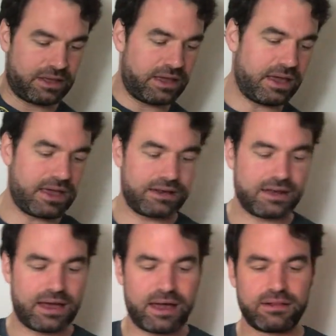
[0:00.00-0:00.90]
and
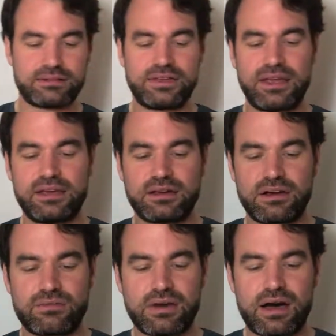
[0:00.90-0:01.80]
I'll take
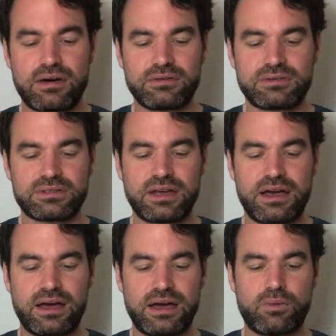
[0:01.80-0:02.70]
around
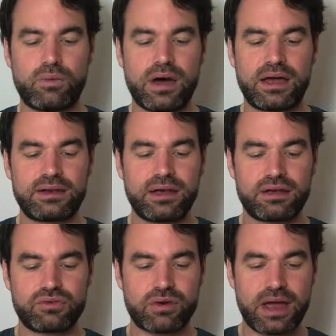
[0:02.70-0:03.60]
1
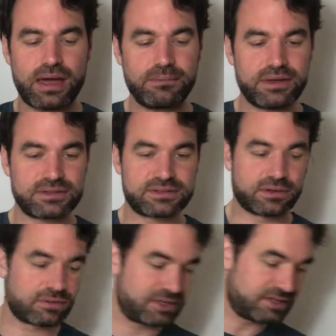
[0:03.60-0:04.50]
gram.
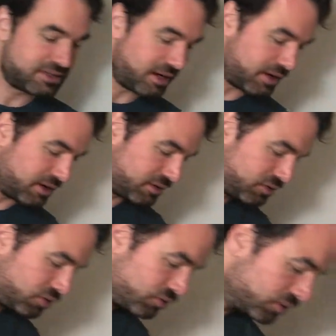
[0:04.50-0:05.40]
So these are
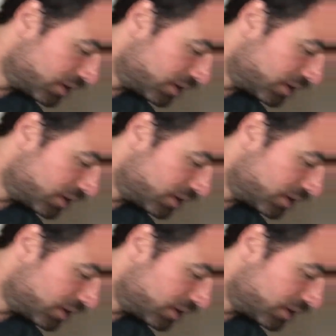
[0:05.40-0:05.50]
two.